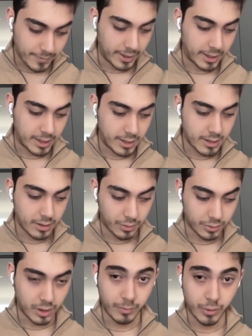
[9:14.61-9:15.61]
feed
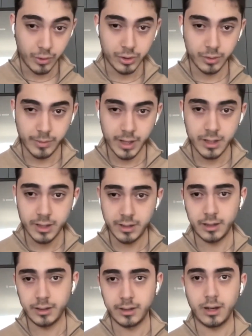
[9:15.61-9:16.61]
on our personal
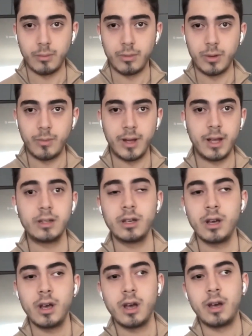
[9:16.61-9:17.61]
pages, not the company page,